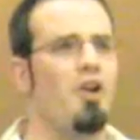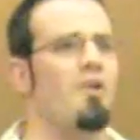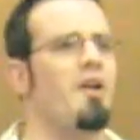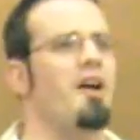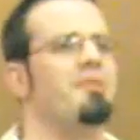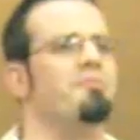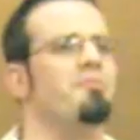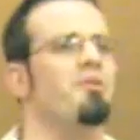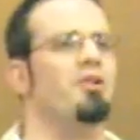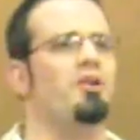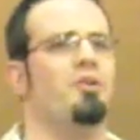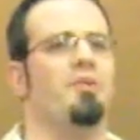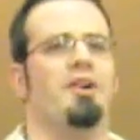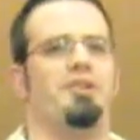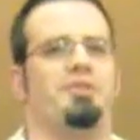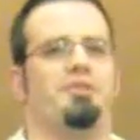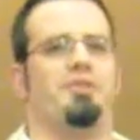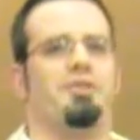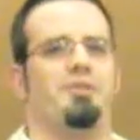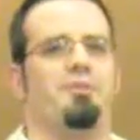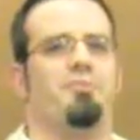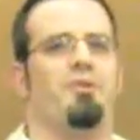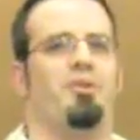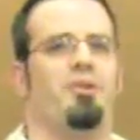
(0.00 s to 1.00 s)
All right, more
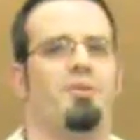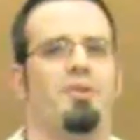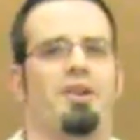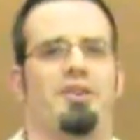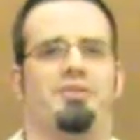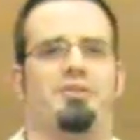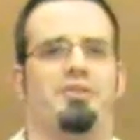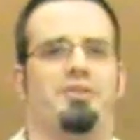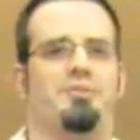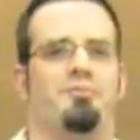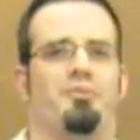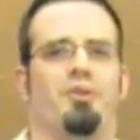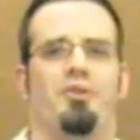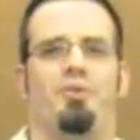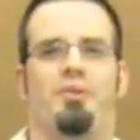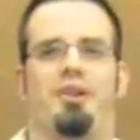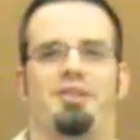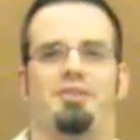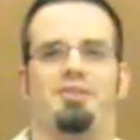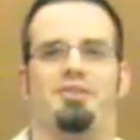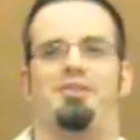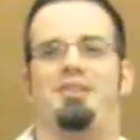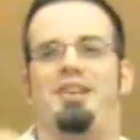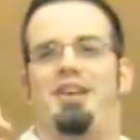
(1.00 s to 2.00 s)
questions, more questions, more
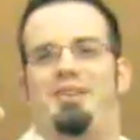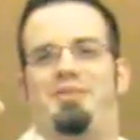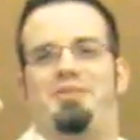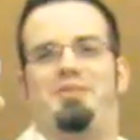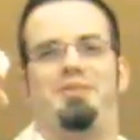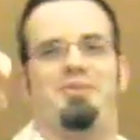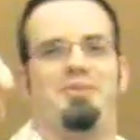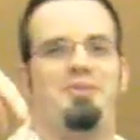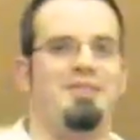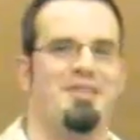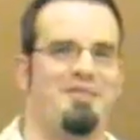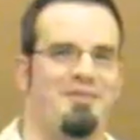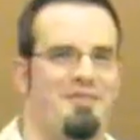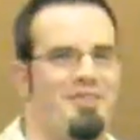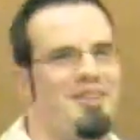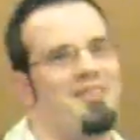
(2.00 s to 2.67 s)
questions. Yes, you.